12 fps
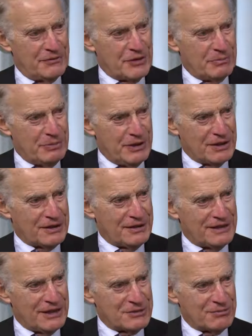your book,
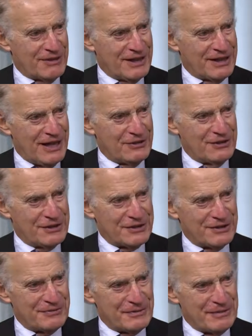and that's where I got all this
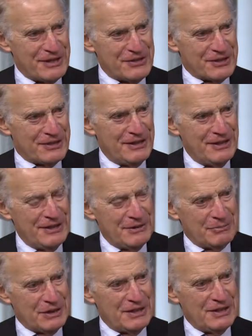information.
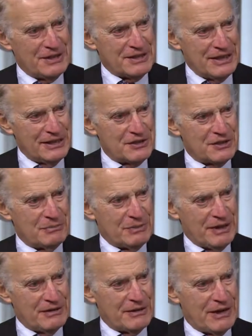But tell us
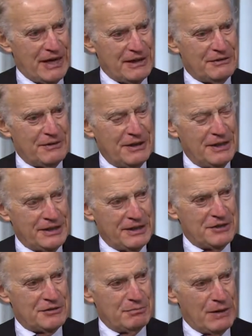about, you had
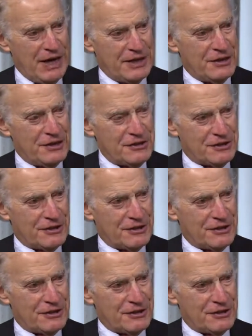these minders,